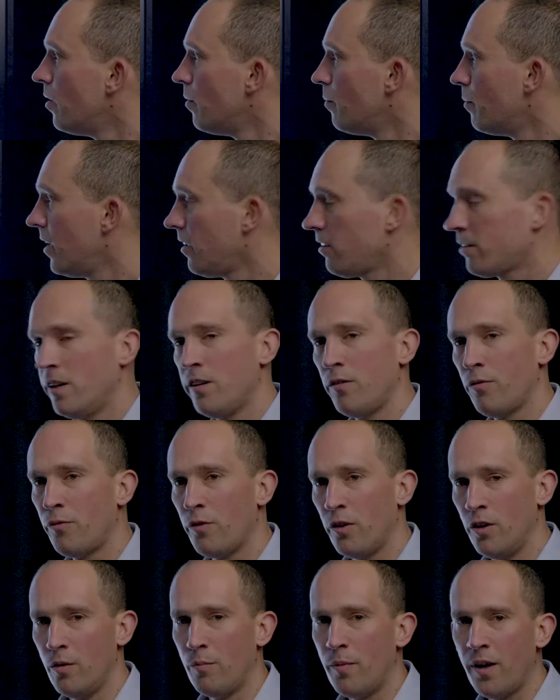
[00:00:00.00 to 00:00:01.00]
basically the
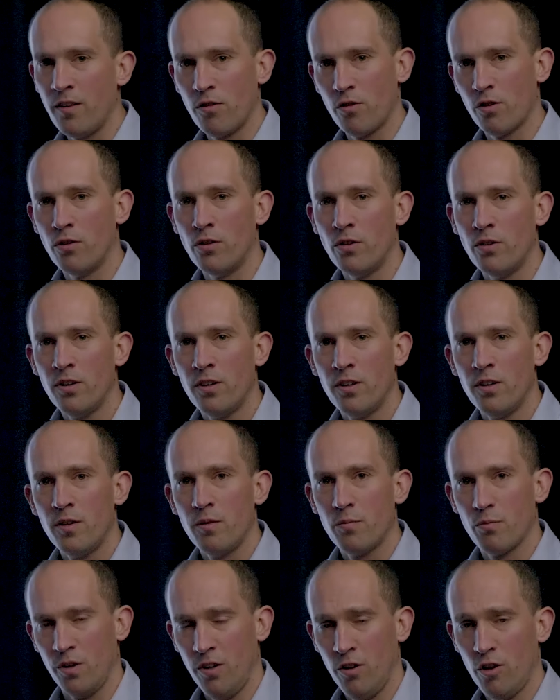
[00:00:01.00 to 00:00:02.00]
fundamental
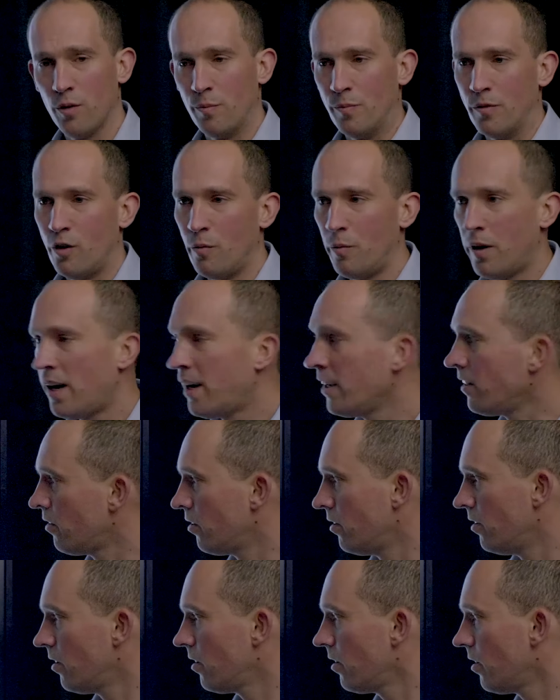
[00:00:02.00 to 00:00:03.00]
principle
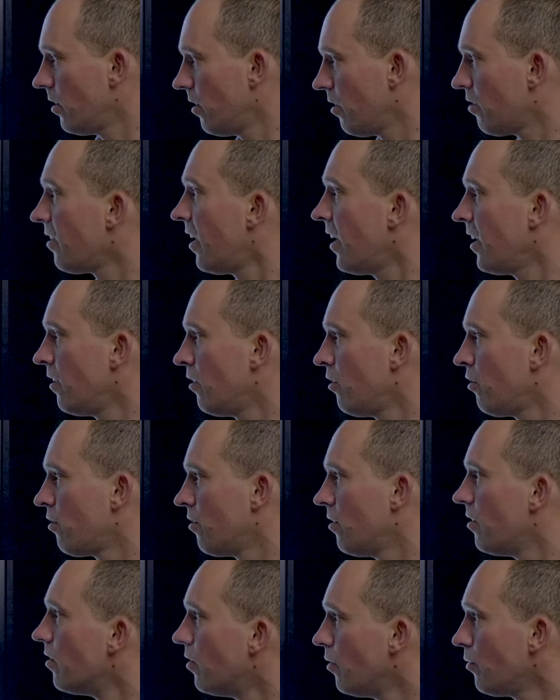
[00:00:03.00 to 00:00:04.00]
behind the
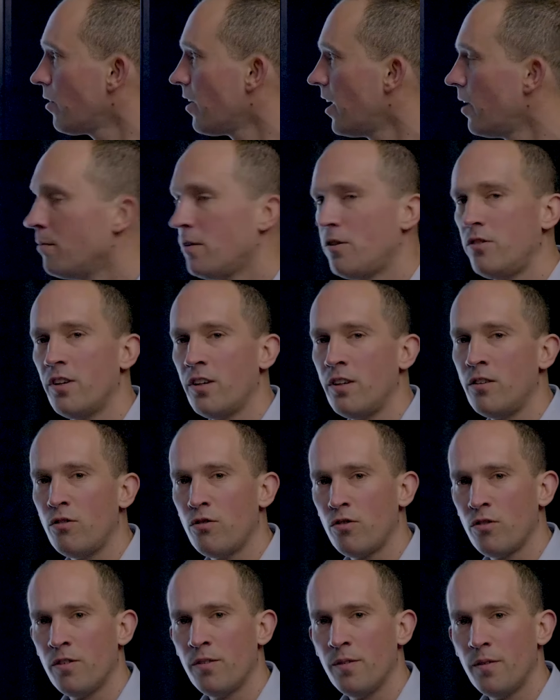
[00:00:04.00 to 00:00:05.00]
science of climate
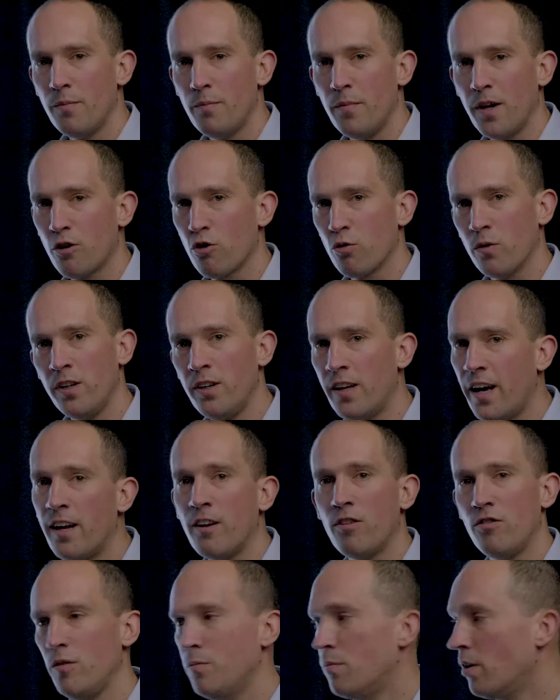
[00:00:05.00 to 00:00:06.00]
change, measuring the
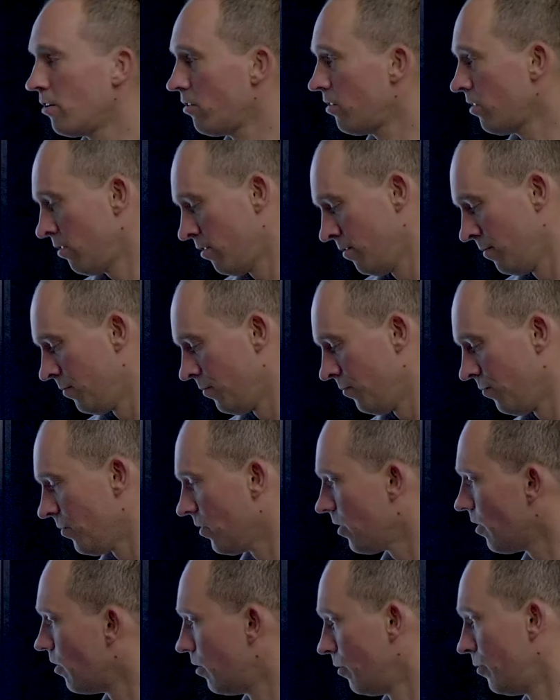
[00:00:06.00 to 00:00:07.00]
energy budget
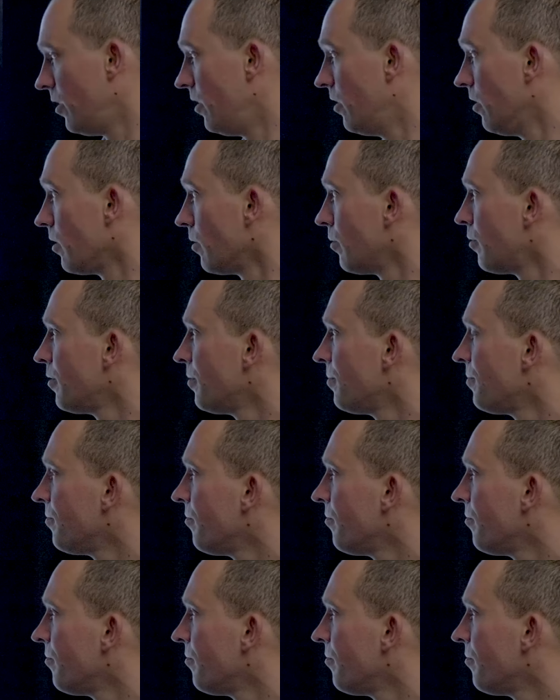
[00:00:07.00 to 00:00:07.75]
of the Earth.